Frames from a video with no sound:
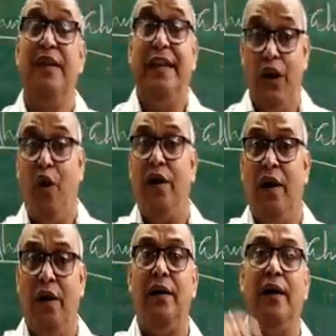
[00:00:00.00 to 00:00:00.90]
Your
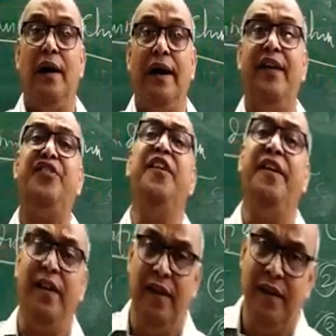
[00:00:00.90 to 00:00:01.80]

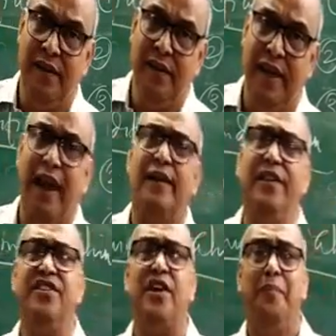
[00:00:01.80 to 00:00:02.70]
AC, air
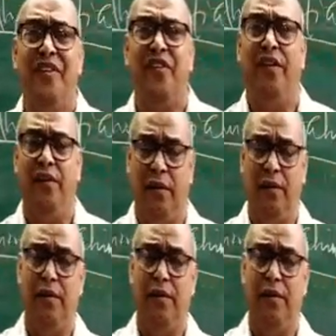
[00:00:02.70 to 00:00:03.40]
conditioned machine,